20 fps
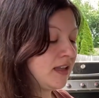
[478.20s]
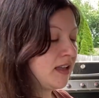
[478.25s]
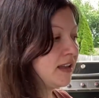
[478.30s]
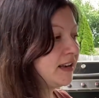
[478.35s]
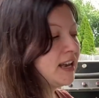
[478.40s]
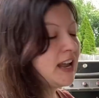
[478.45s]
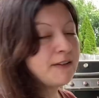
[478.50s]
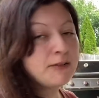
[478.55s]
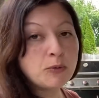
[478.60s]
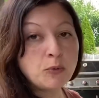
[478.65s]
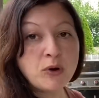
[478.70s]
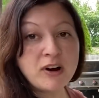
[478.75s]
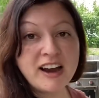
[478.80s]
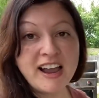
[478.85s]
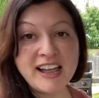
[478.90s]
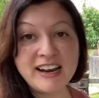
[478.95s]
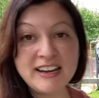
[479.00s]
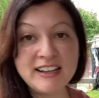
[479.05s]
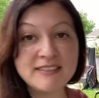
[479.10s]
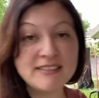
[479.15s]
Never wore
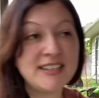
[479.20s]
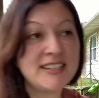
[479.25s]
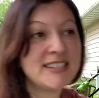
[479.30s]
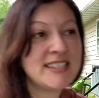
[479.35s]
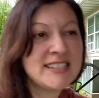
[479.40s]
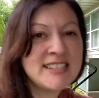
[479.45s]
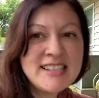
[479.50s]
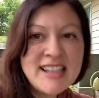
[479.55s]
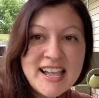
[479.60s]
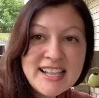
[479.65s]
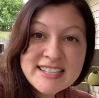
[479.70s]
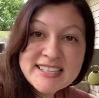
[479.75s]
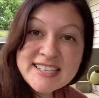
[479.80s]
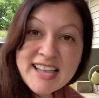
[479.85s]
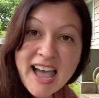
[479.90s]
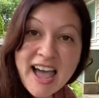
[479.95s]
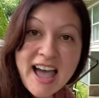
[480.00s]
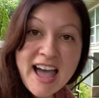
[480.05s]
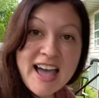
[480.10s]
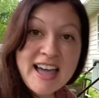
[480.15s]
any of these. Isn't that
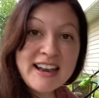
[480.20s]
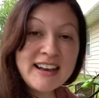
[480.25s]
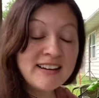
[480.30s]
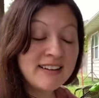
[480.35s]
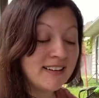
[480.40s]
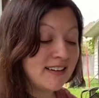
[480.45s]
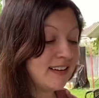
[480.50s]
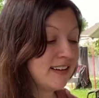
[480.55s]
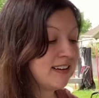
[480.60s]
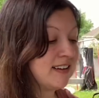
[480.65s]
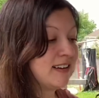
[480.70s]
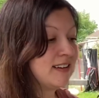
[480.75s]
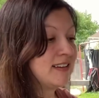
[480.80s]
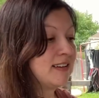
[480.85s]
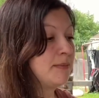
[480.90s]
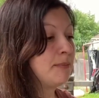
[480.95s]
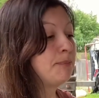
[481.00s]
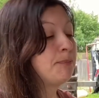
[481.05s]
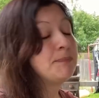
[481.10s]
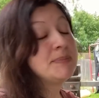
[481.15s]
sad?
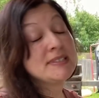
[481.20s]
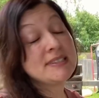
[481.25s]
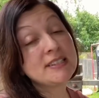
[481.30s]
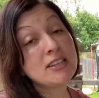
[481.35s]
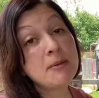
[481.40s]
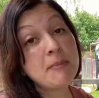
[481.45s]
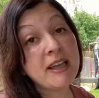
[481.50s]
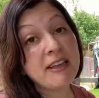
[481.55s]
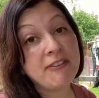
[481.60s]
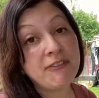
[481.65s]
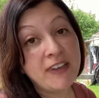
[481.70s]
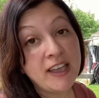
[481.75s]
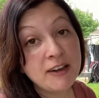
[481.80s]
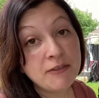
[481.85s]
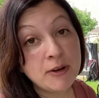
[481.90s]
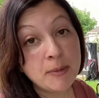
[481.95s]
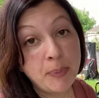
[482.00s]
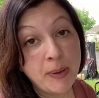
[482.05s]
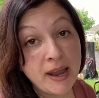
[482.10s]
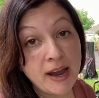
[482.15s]
Still my
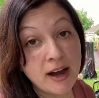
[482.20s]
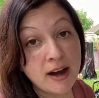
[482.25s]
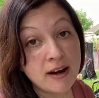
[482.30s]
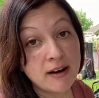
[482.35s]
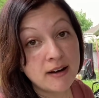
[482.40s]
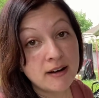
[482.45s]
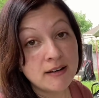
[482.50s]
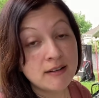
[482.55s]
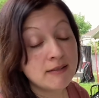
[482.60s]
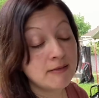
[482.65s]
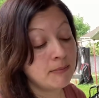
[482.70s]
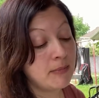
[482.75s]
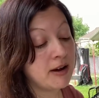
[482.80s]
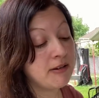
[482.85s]
favorite pair, my